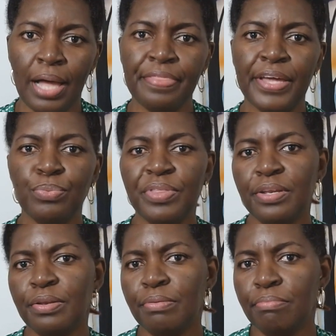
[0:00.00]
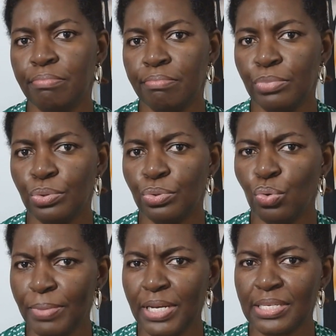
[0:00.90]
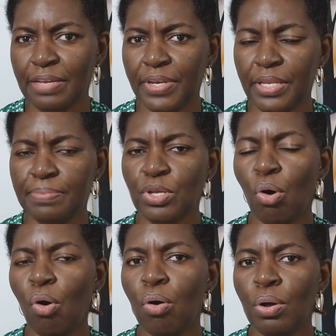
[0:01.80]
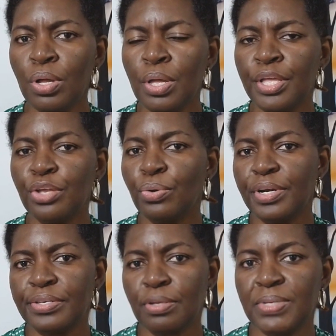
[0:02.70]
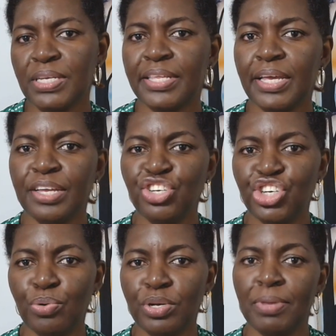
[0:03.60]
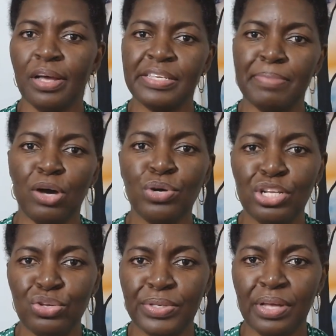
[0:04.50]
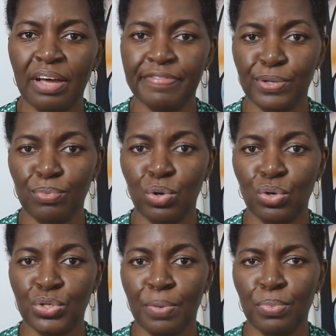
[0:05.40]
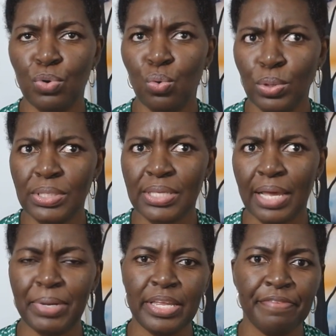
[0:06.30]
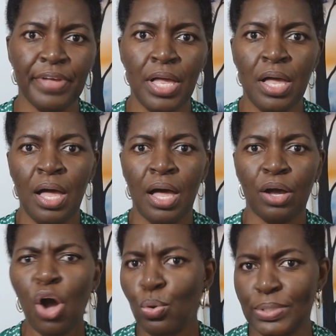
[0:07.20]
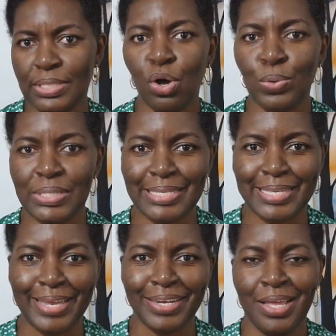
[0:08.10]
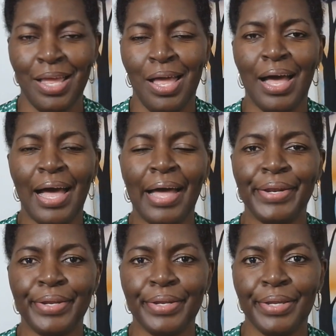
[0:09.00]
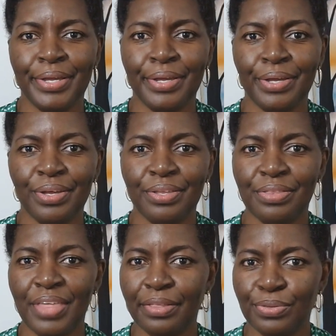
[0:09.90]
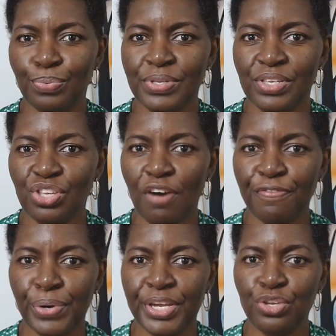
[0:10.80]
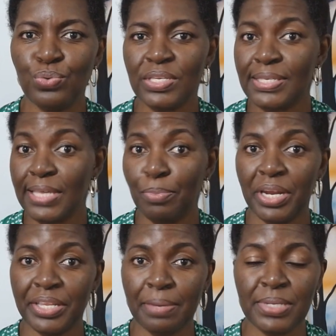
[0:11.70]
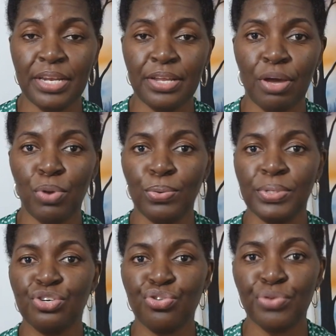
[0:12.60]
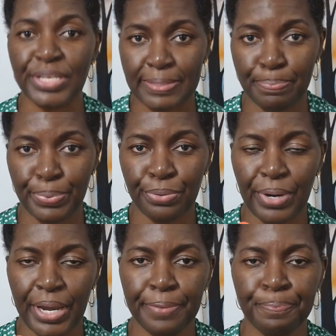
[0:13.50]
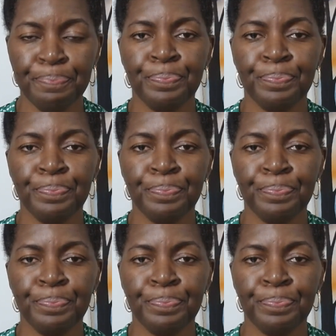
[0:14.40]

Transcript: And then within 2 minutes after that, he said, oh, you know, there's something that I can share with you because my uncle used to have some goats, I believe. Cows, he said. And that was a software he used, the same one that I'm telling you about, Krisp, right?